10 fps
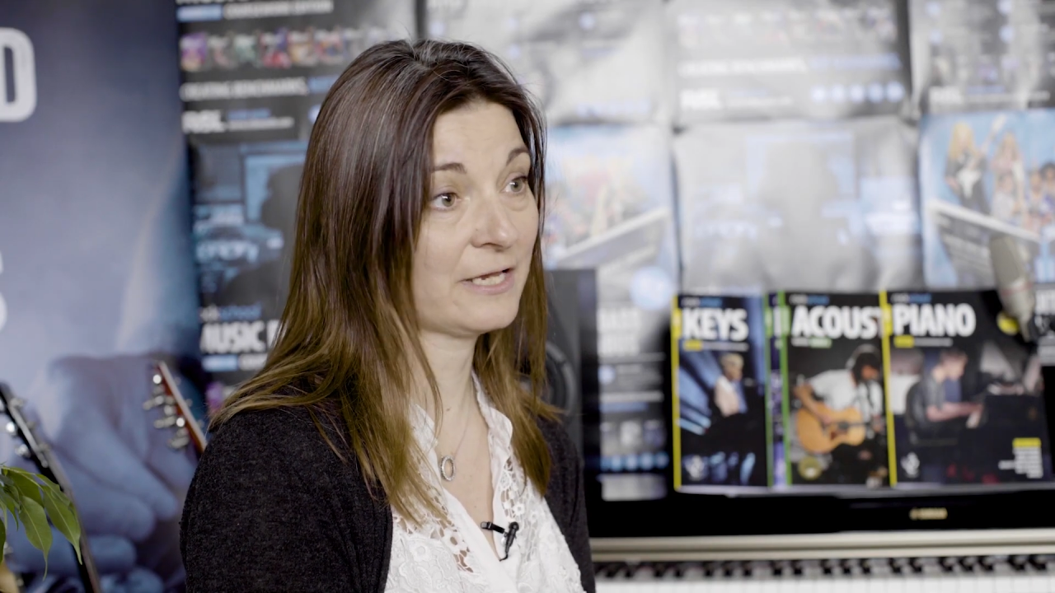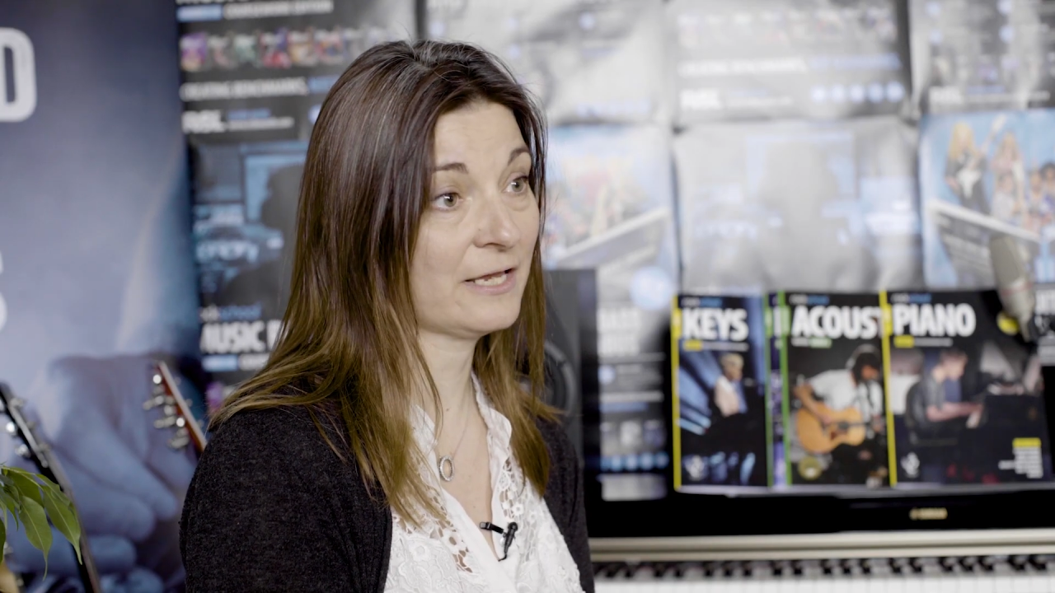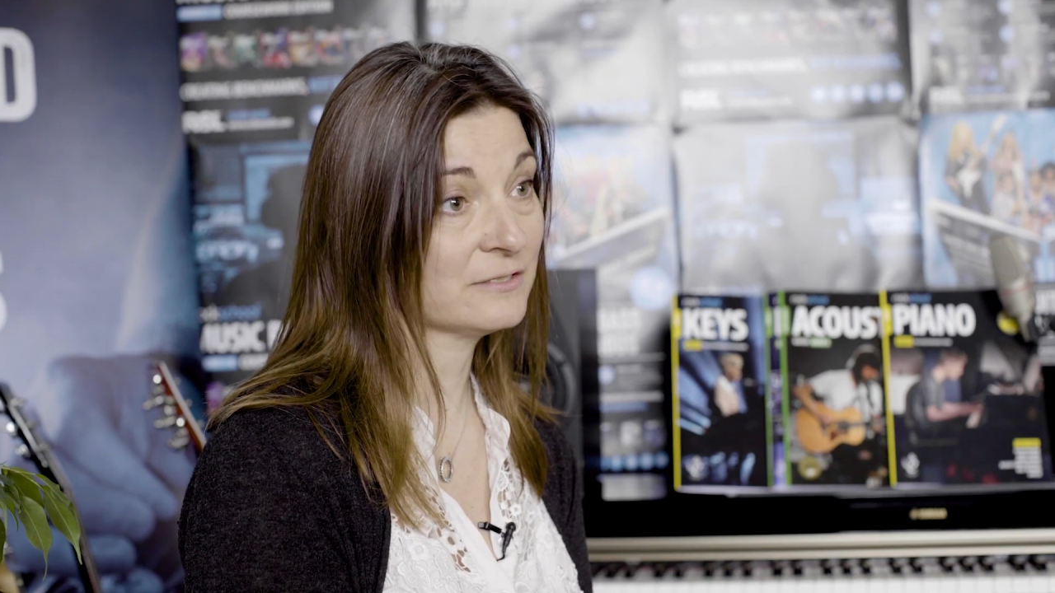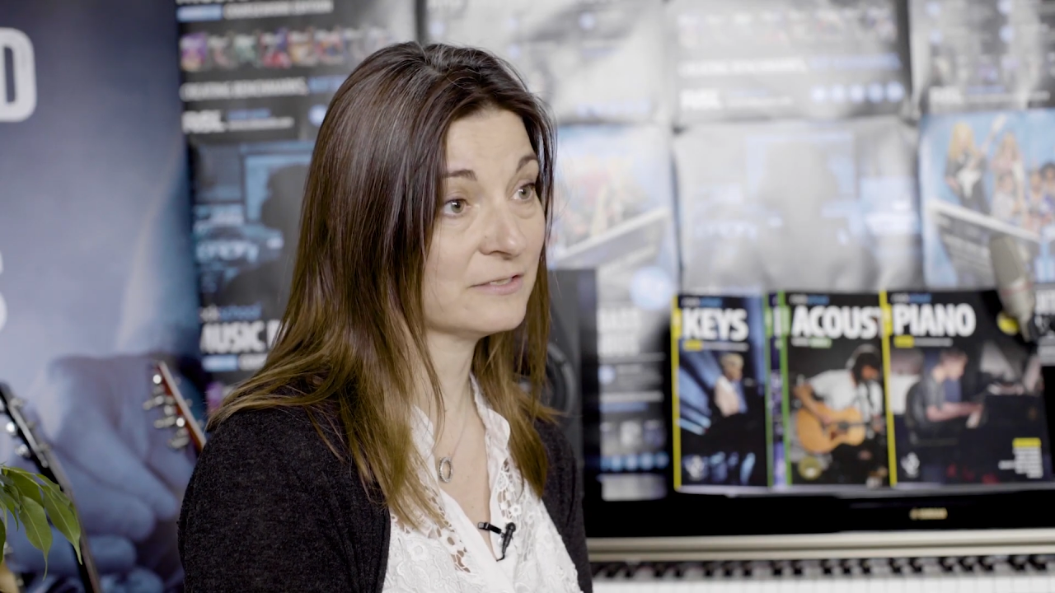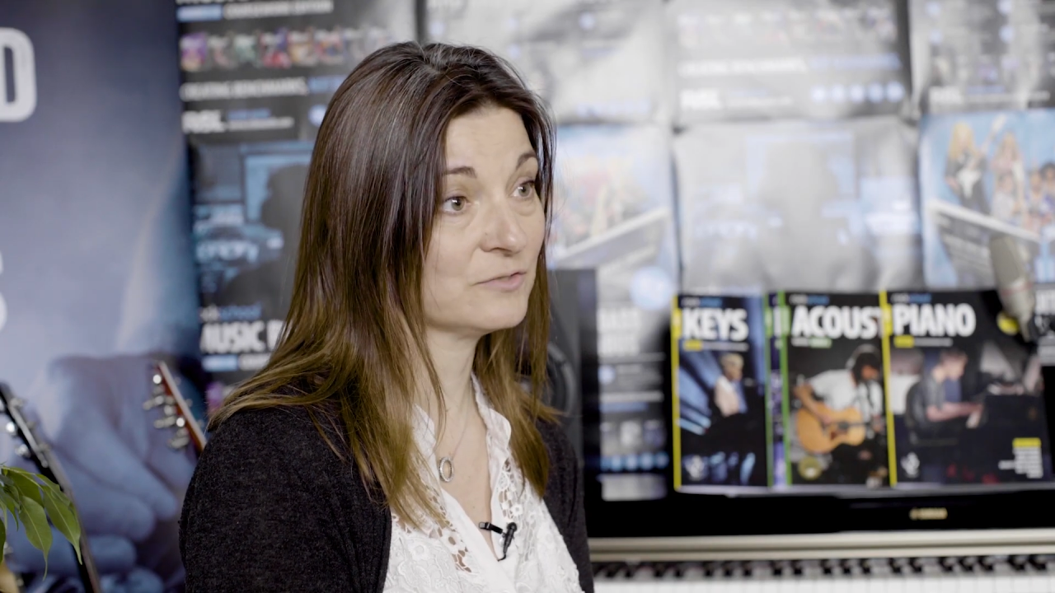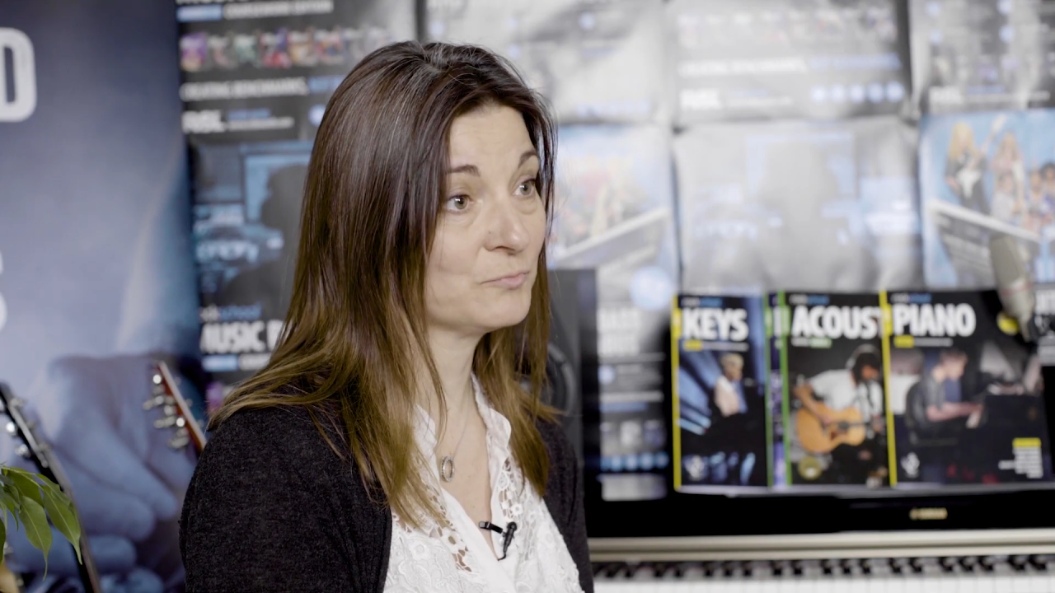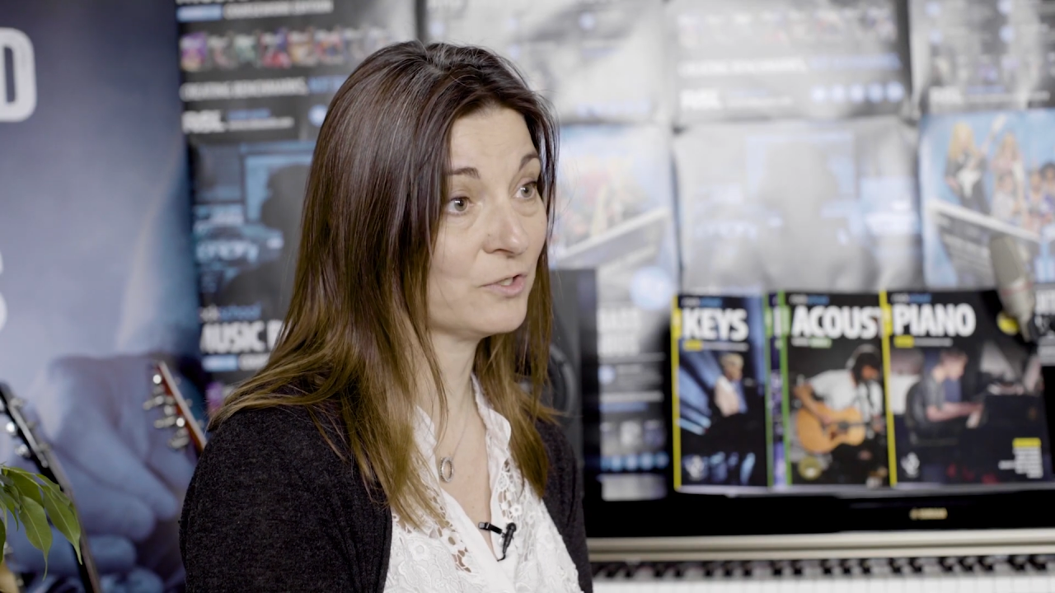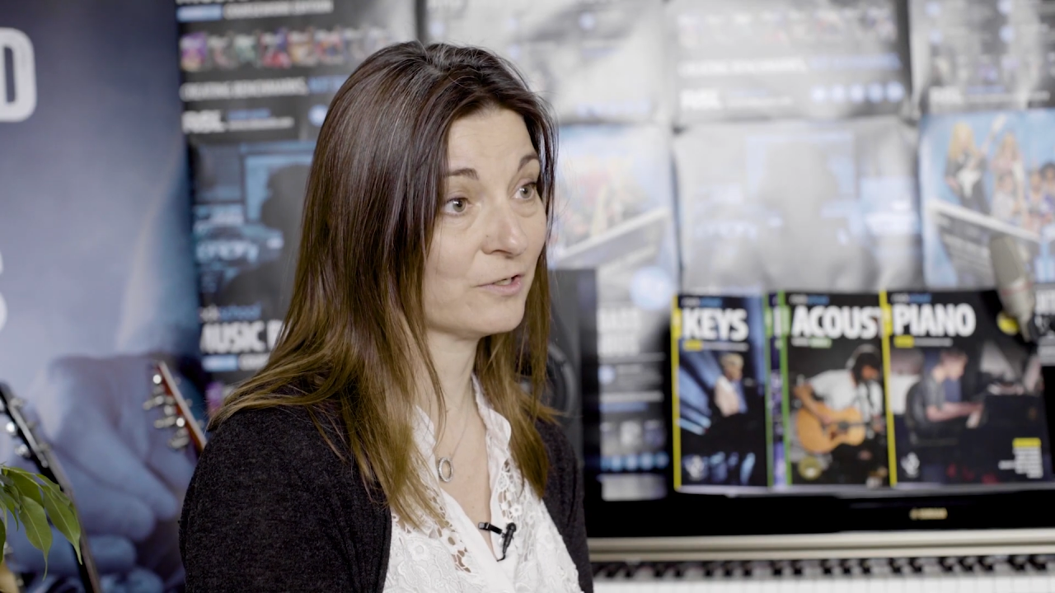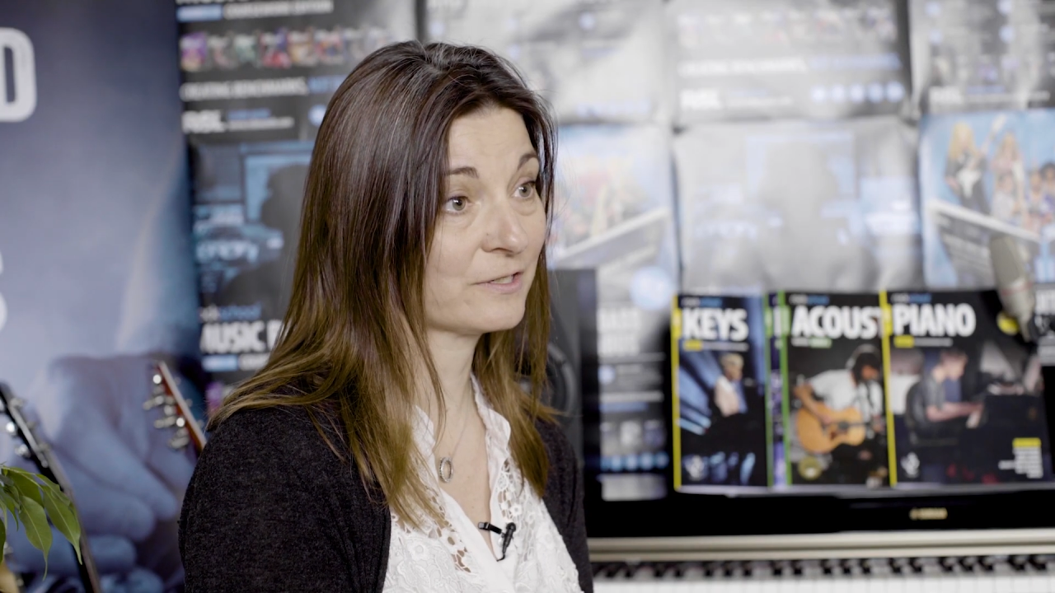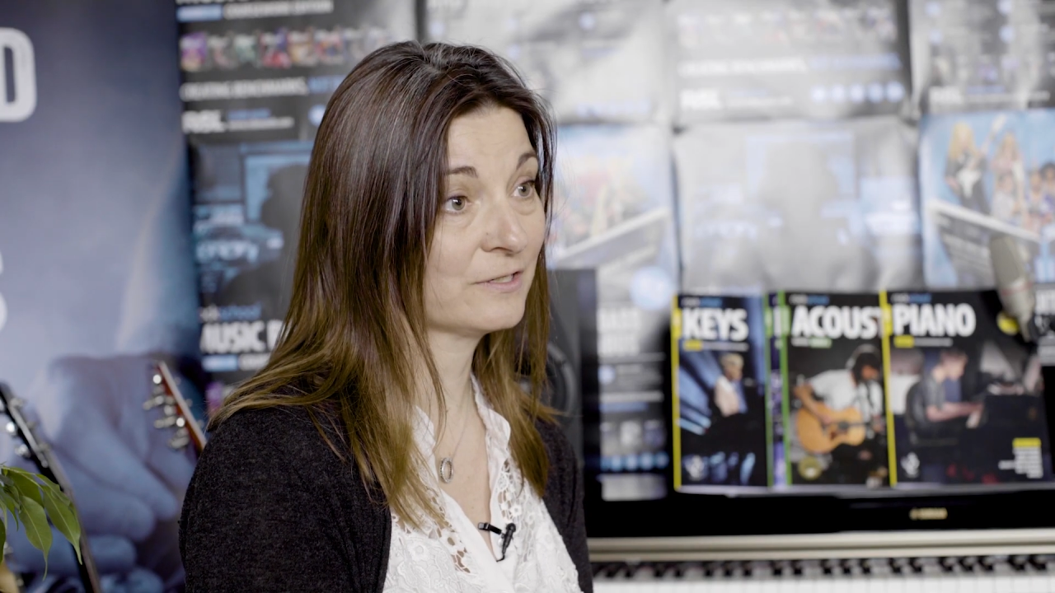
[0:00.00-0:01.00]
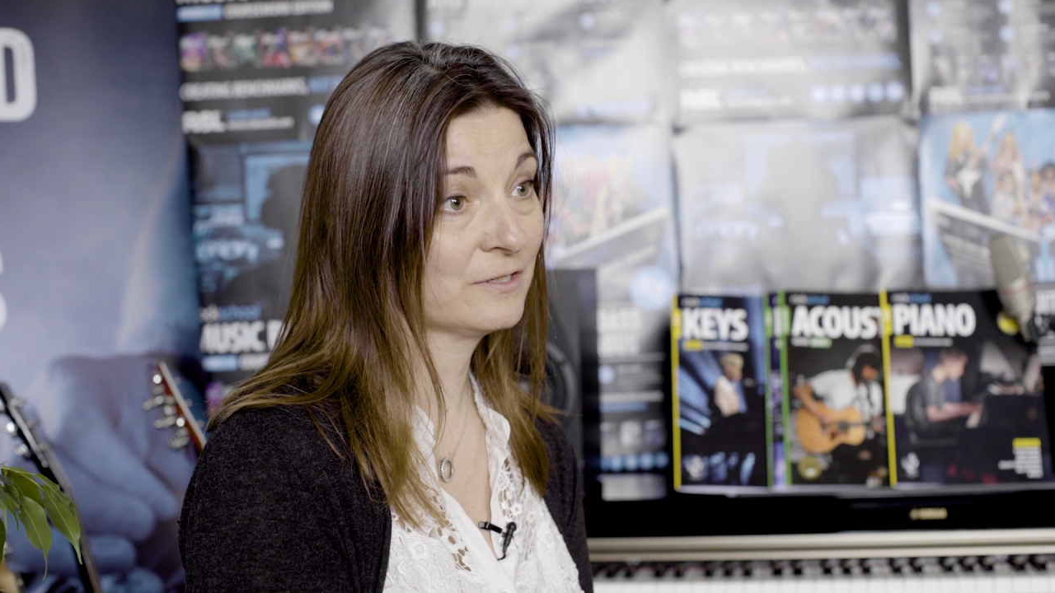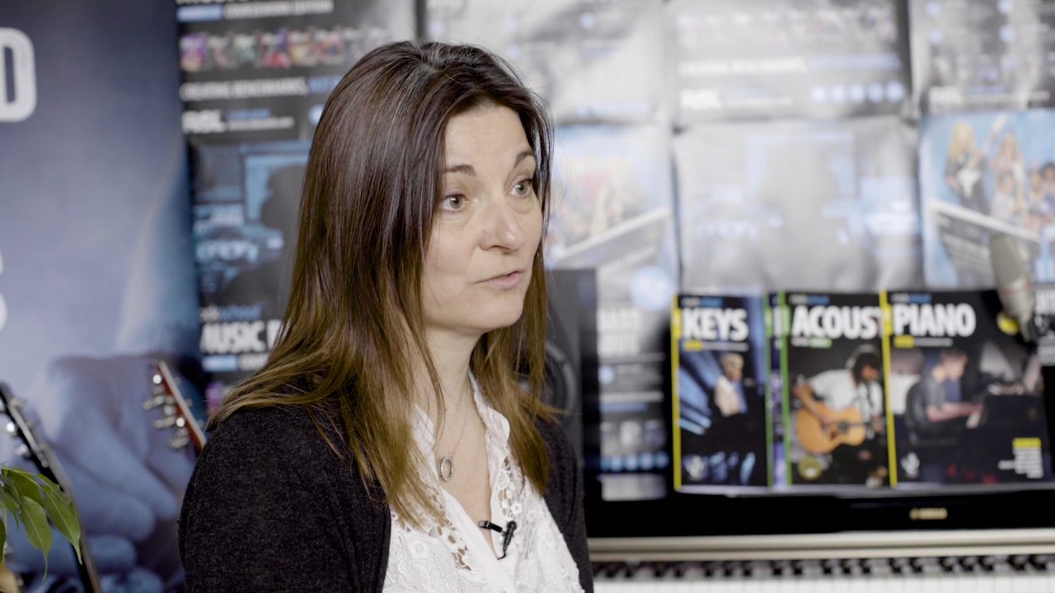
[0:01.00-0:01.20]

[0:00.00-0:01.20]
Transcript: candidate book